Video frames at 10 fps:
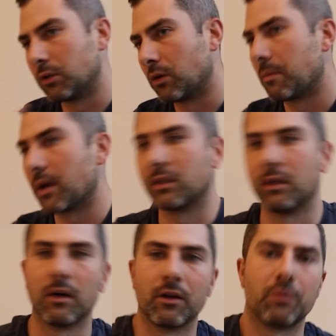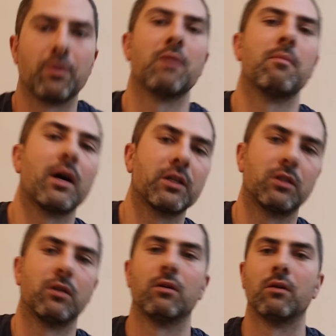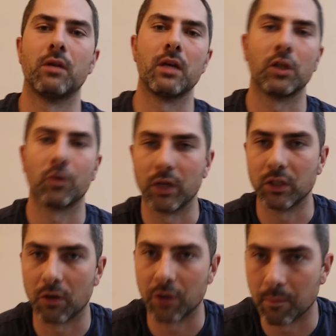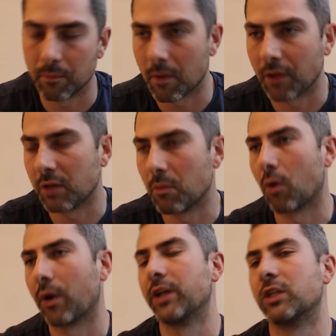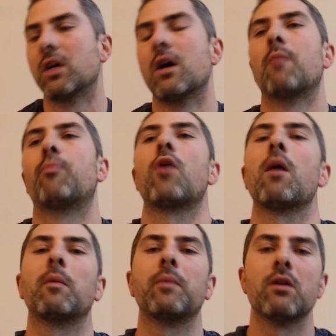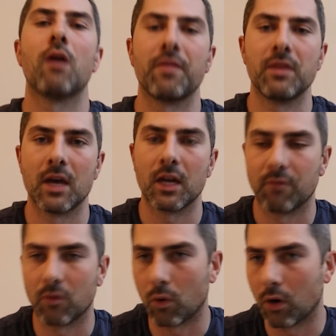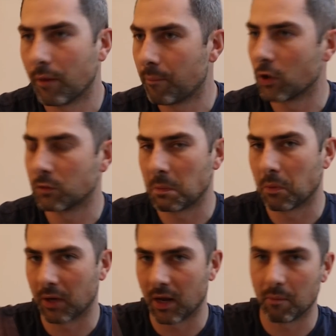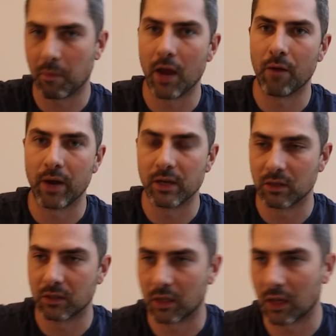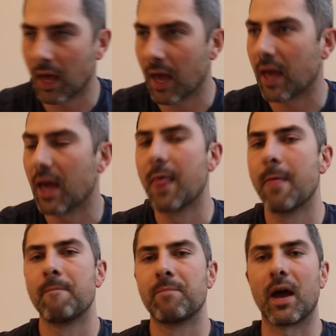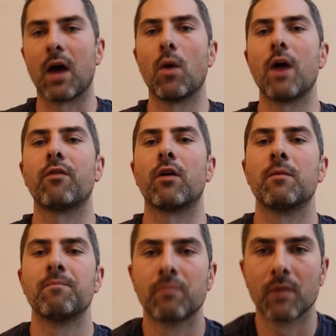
$200 here, $300 to increase on your monthly mortgage. Probably not the end of the world. Most people are getting pay raises today. However,